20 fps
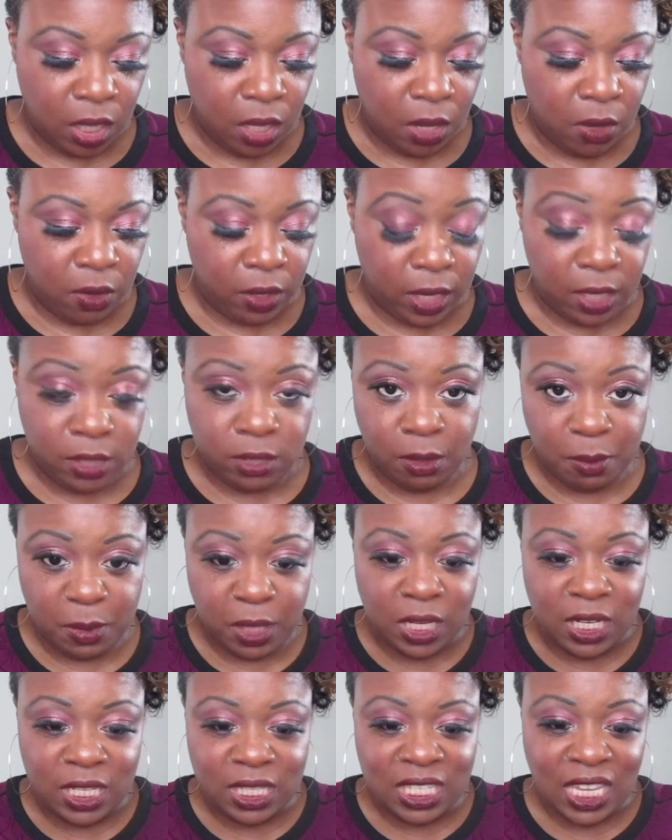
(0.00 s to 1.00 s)
Okay, so I'm
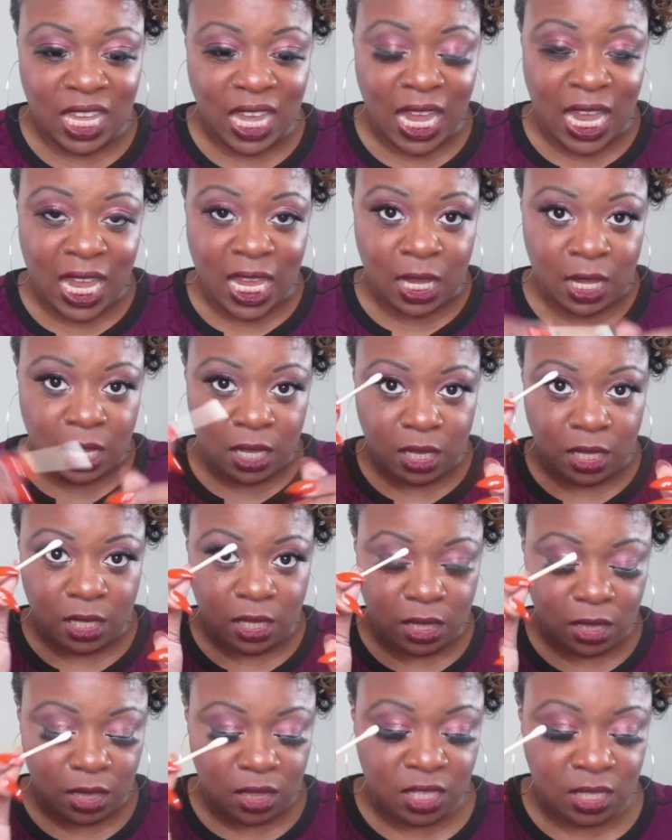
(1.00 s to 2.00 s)
gonna take
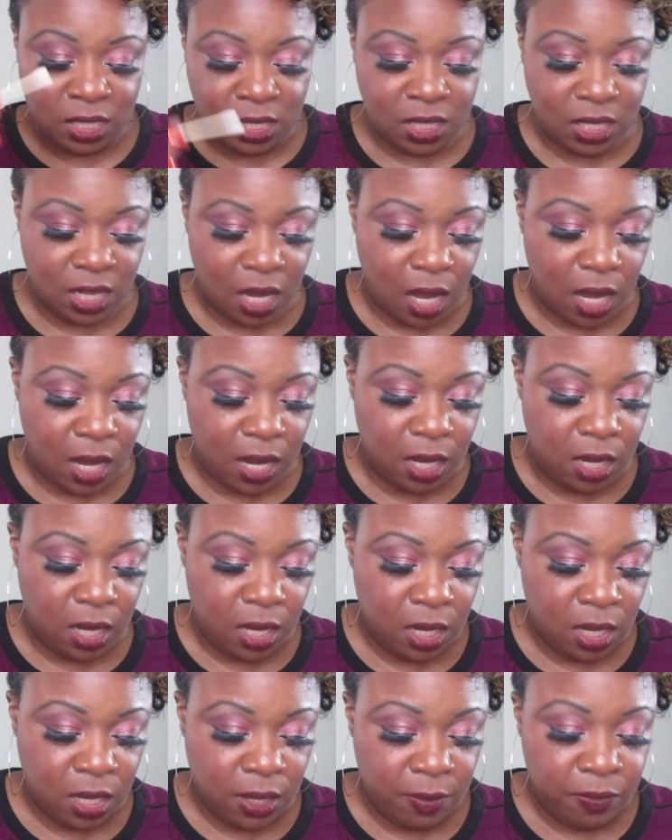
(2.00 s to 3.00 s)
this side.
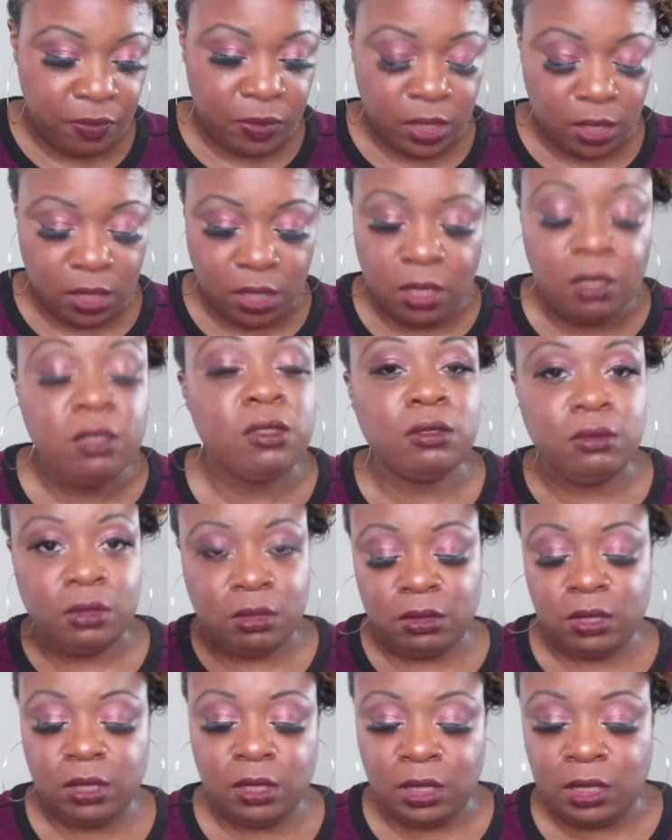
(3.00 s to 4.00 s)

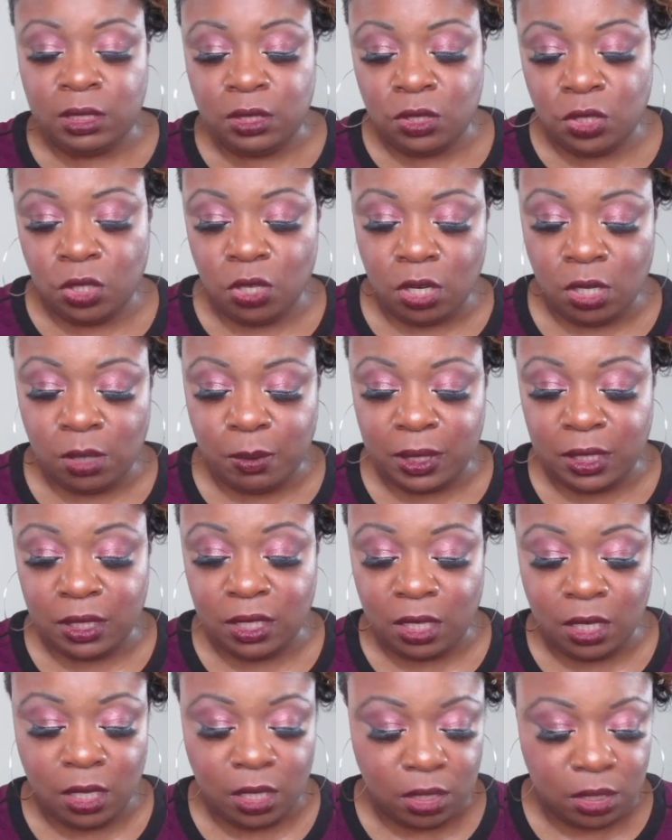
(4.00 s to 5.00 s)
All right, let's talk about the
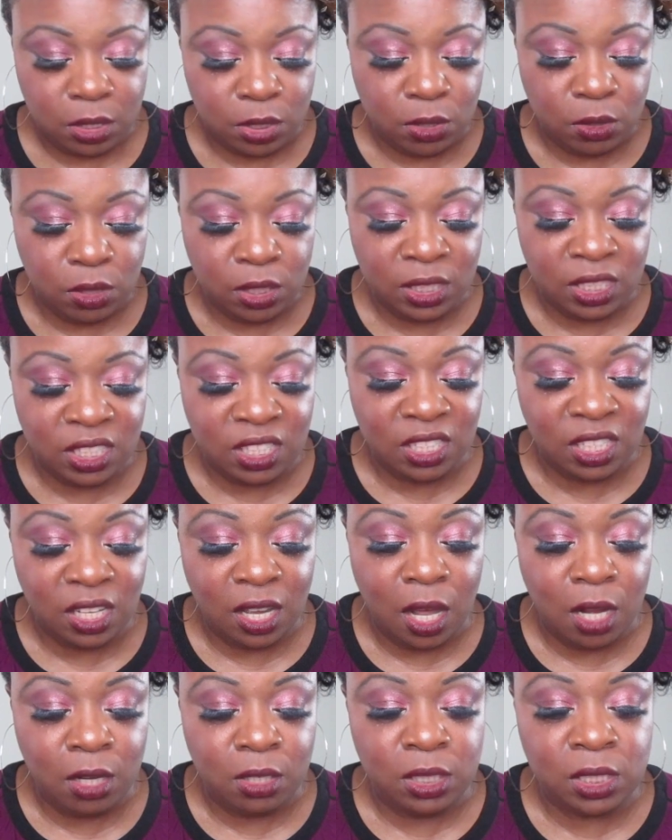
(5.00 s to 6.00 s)
color. So this is the
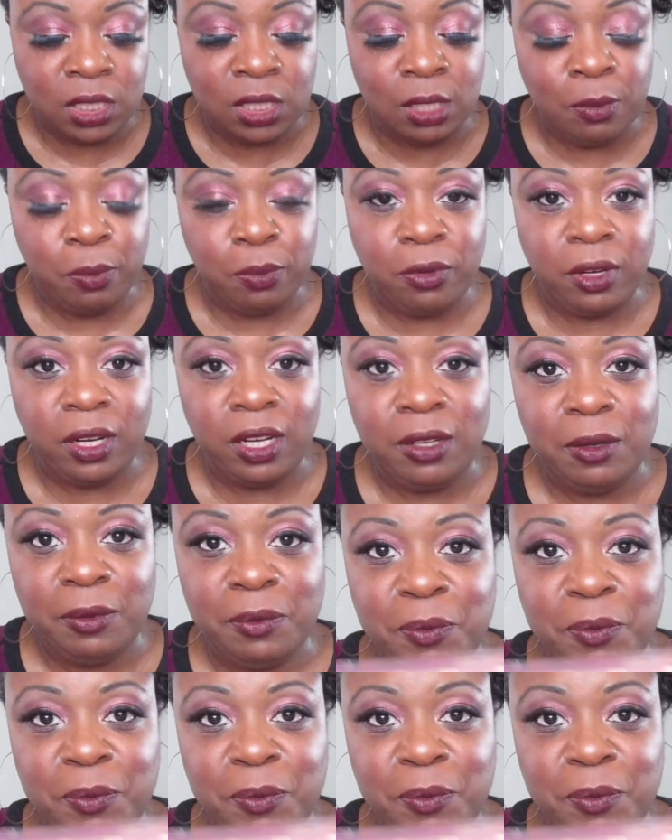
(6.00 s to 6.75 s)
color Slippery.